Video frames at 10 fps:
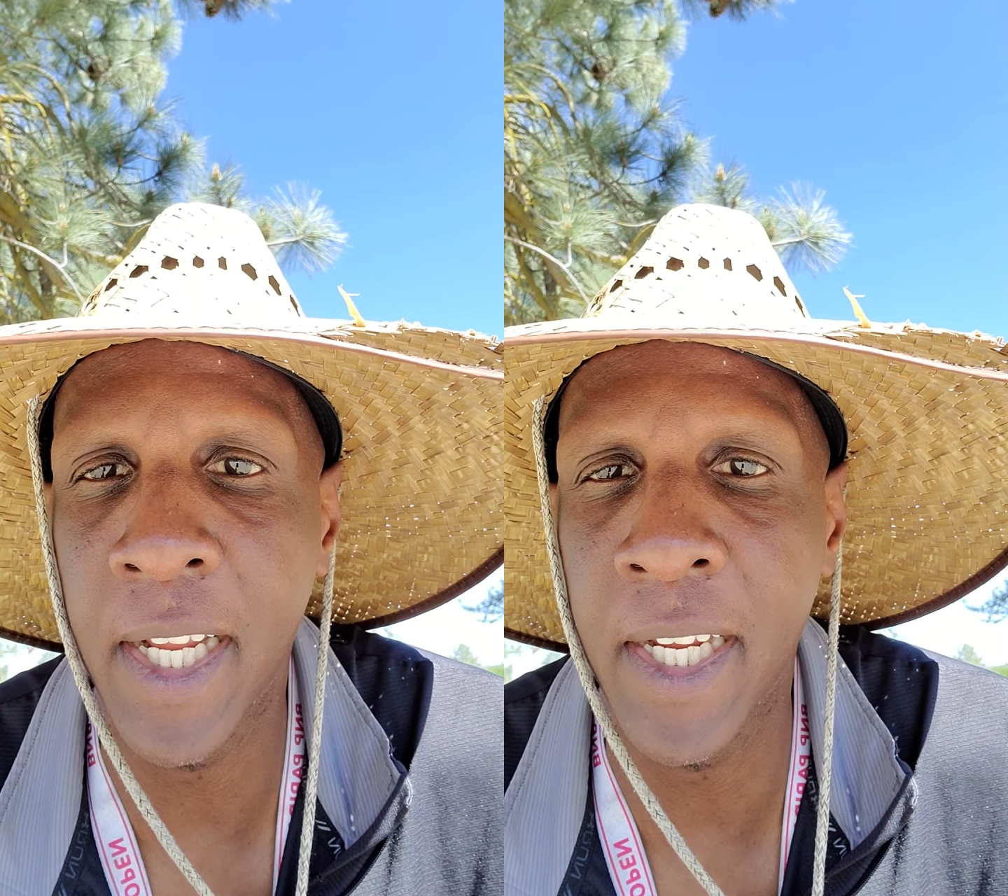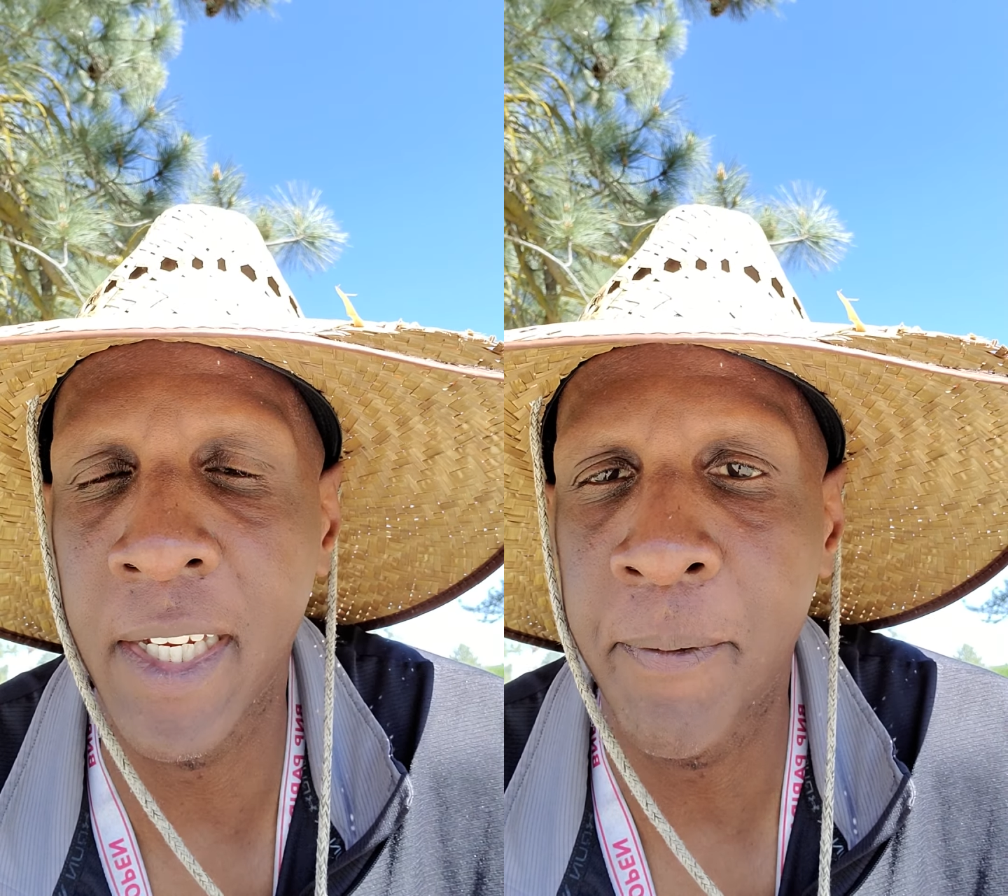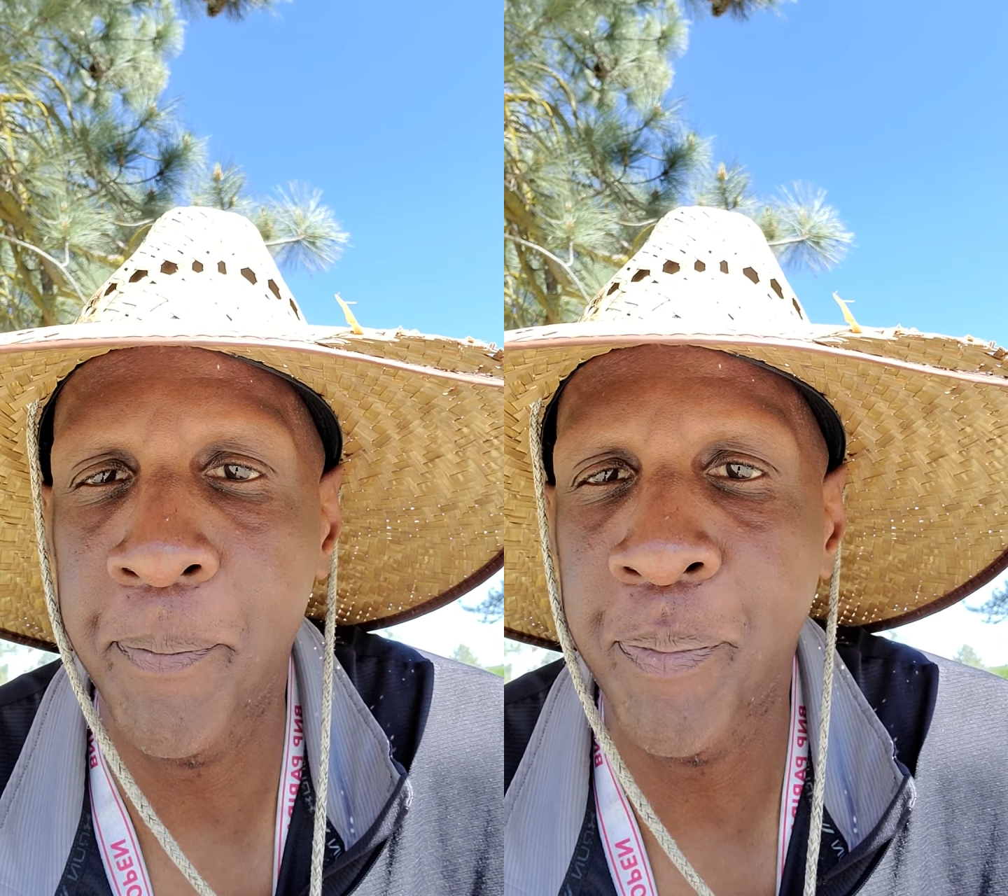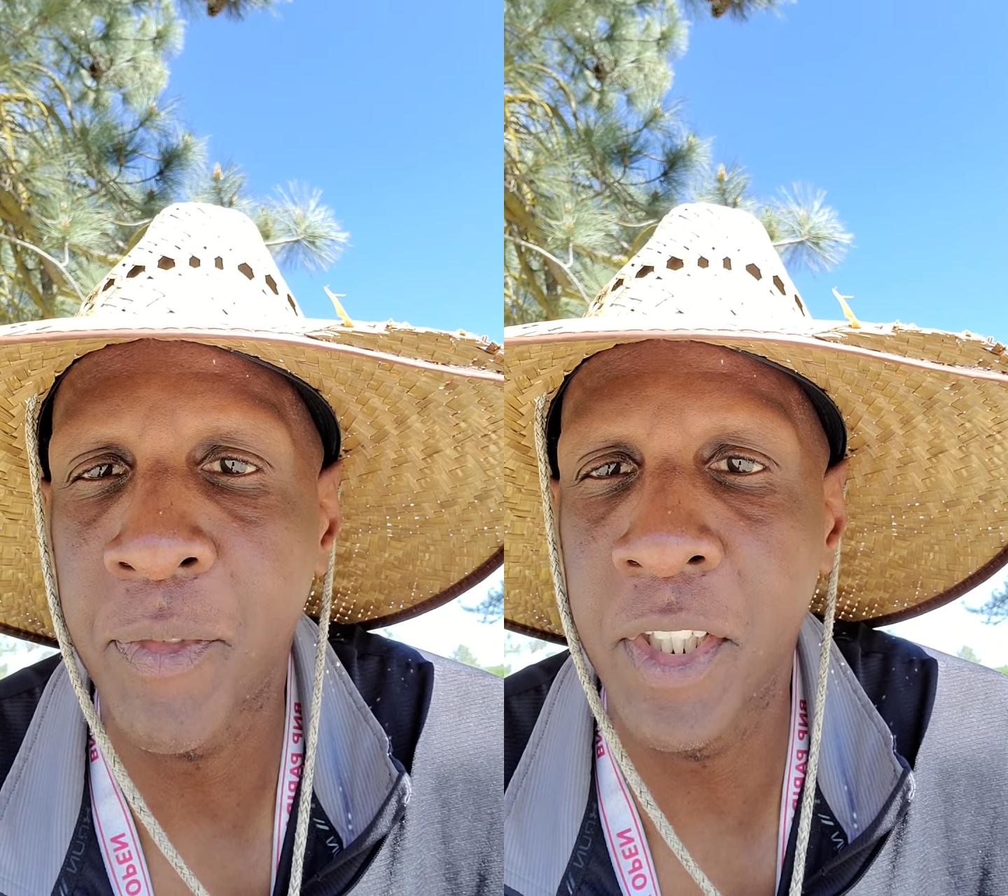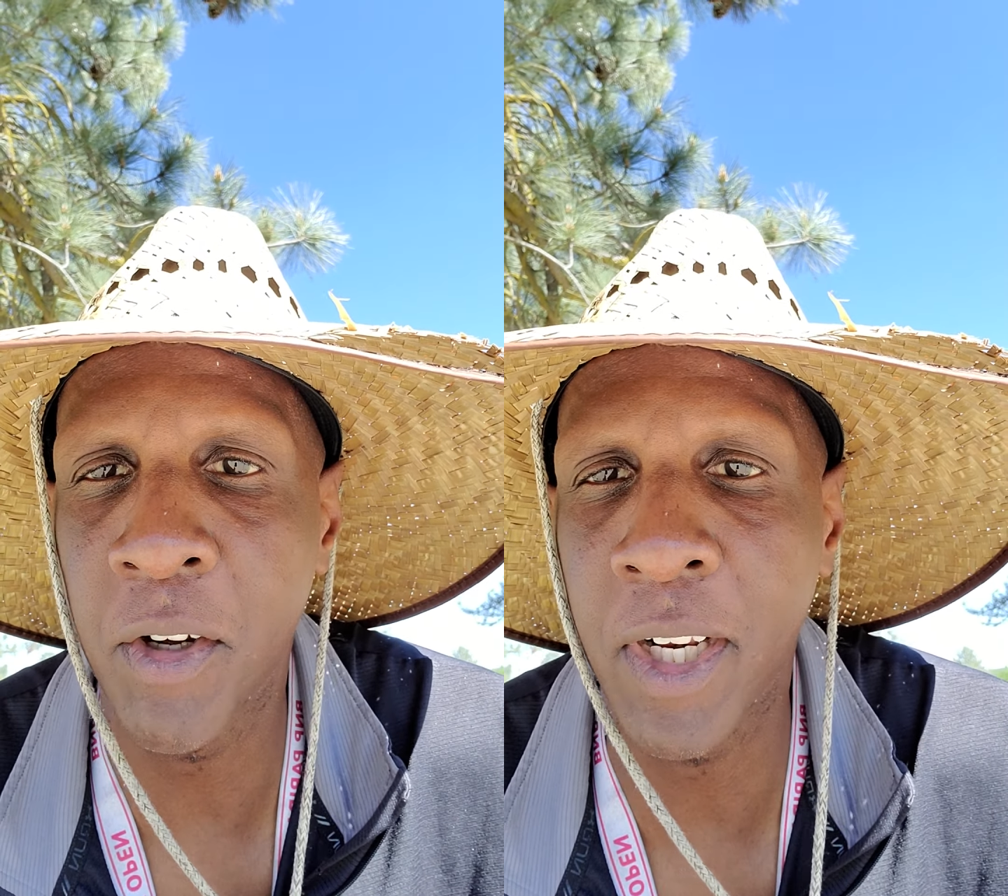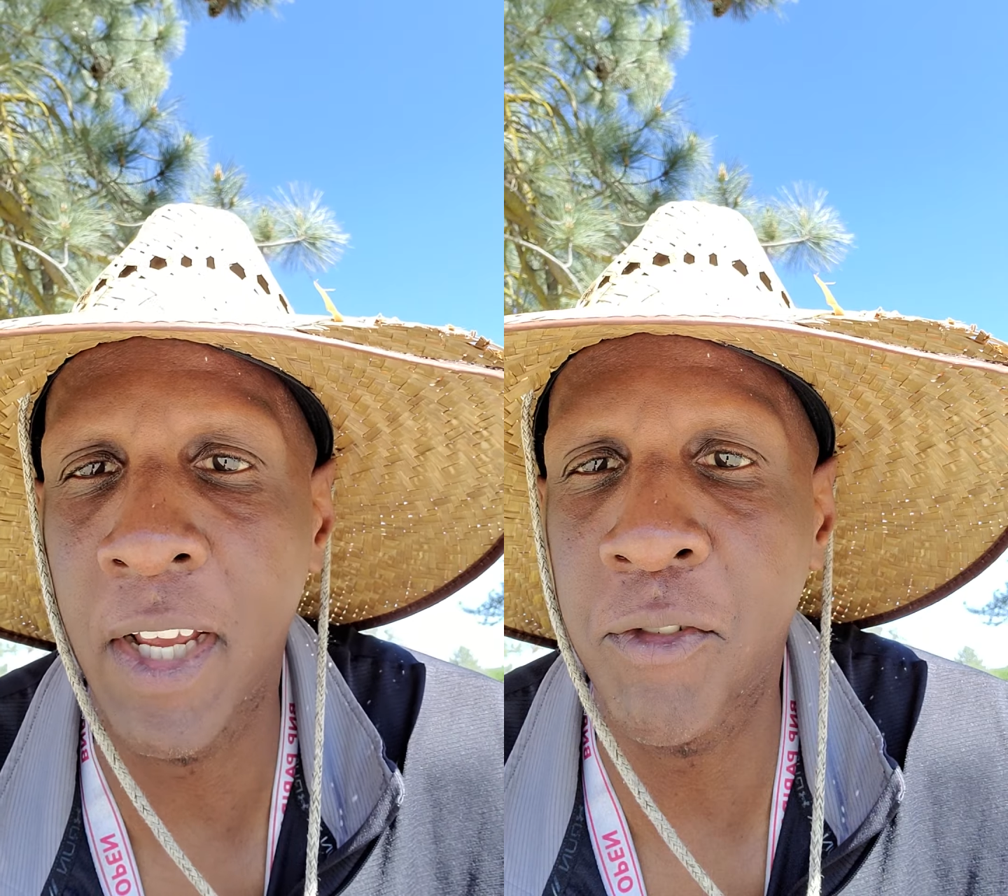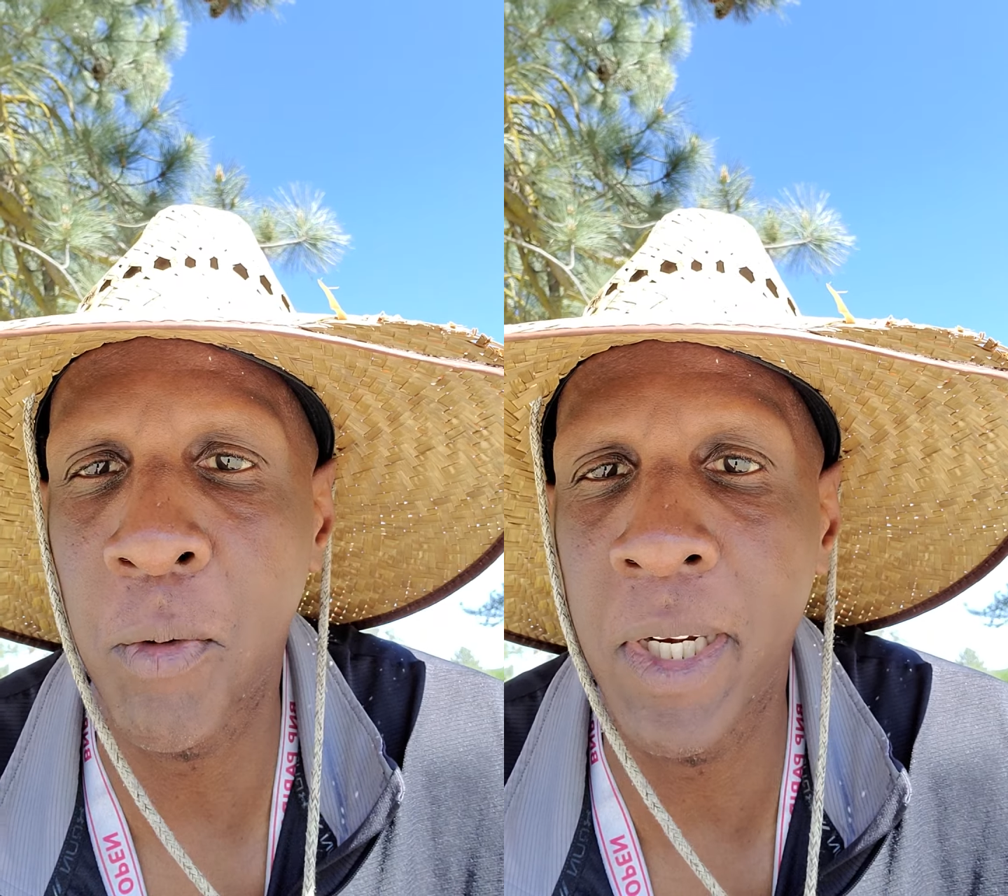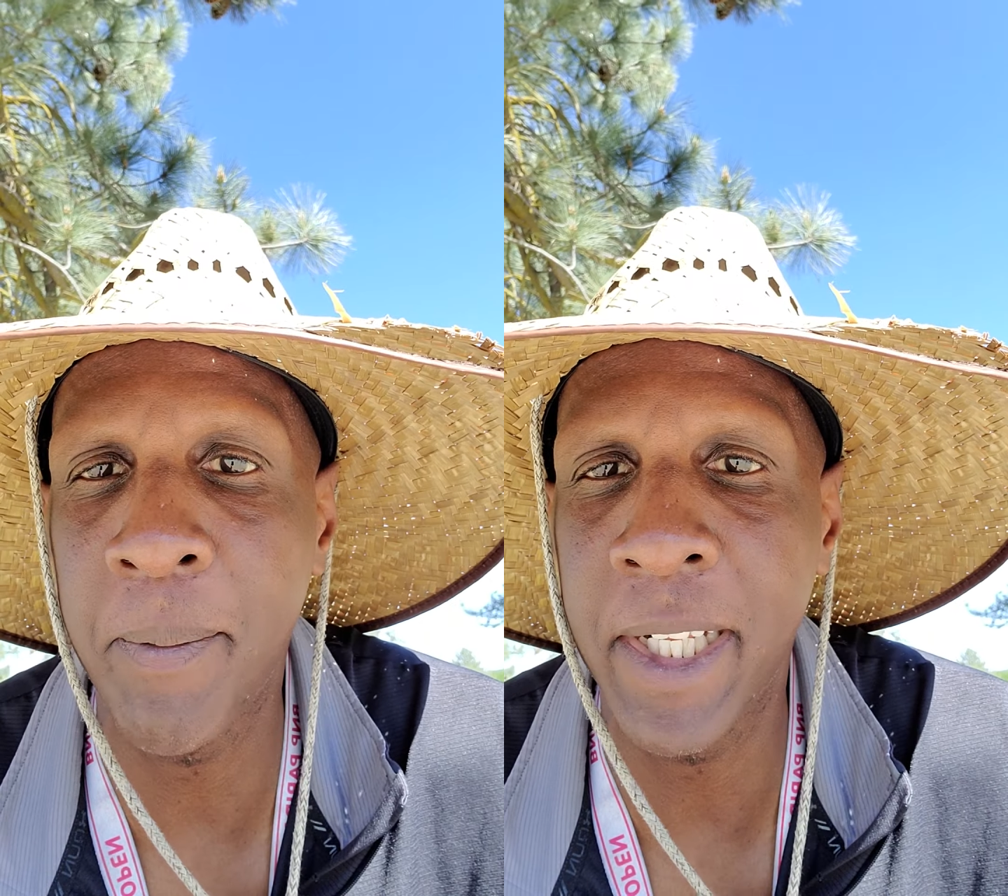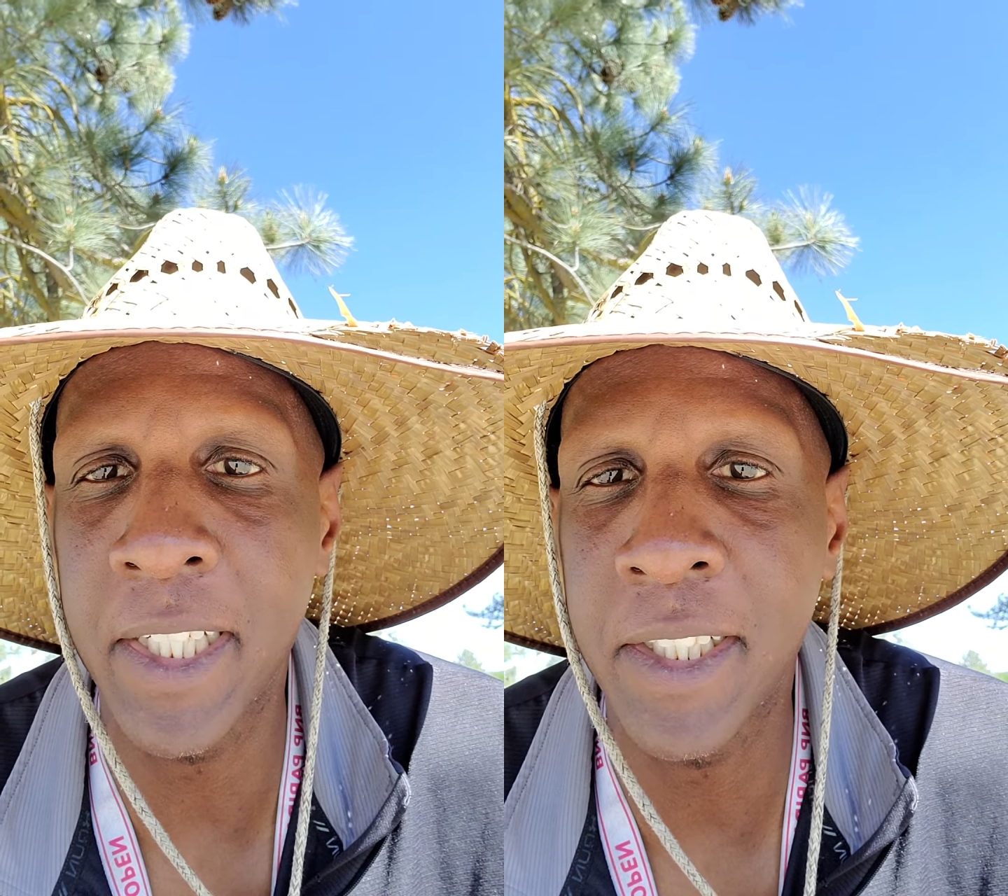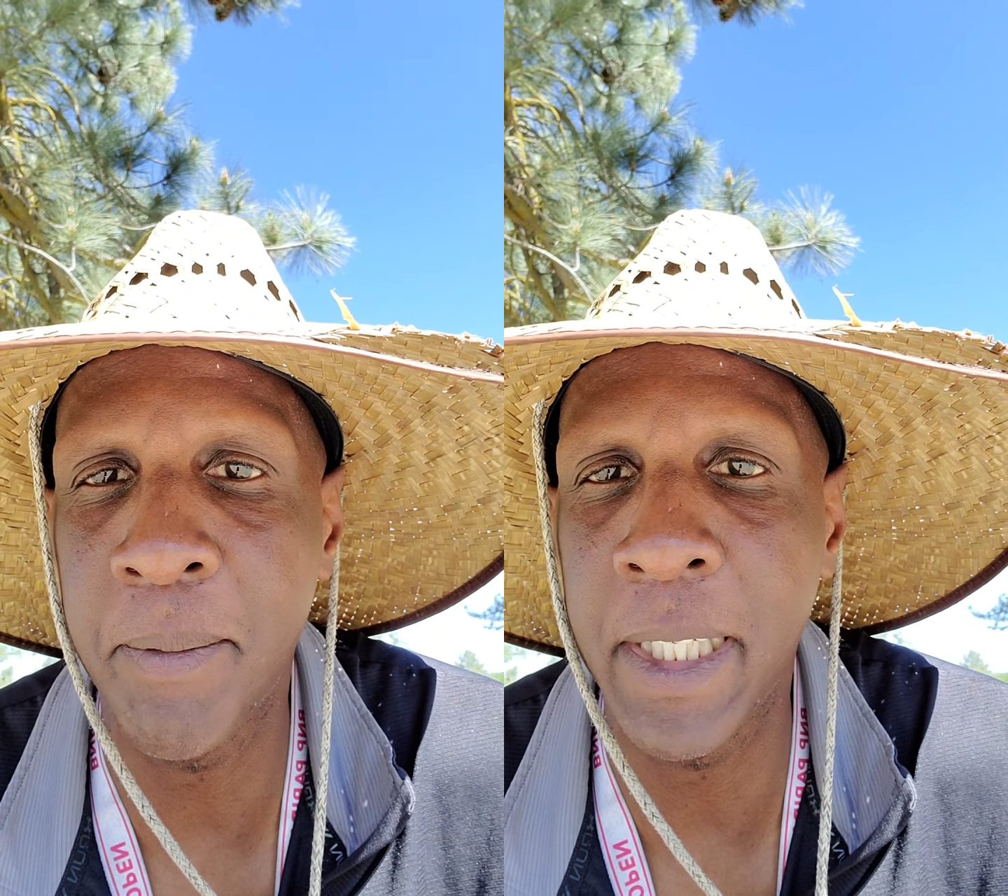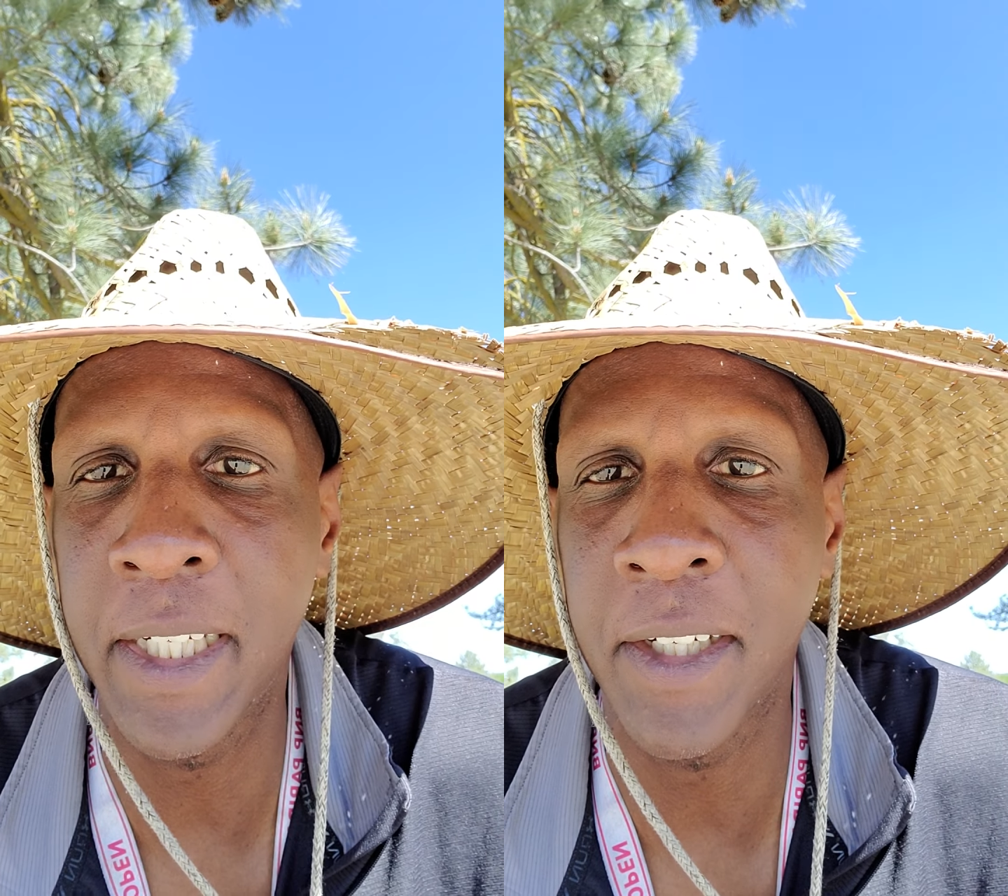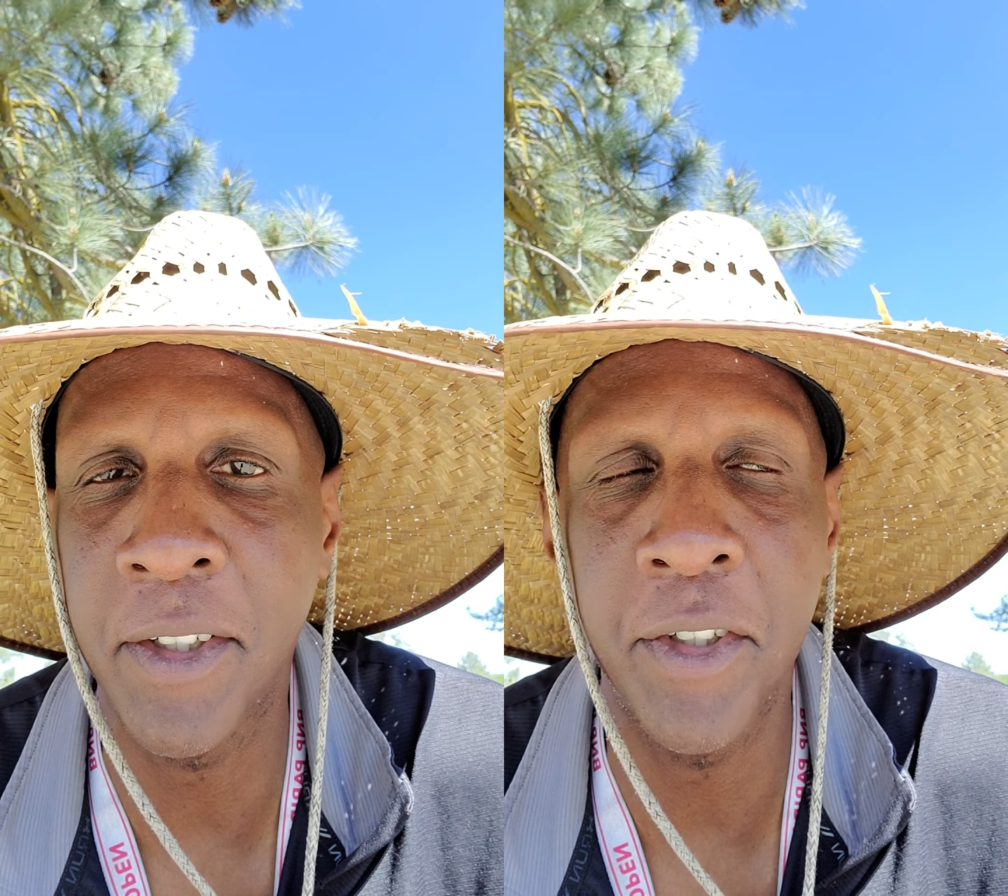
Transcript: Hey, you only have twenty minutes to be here.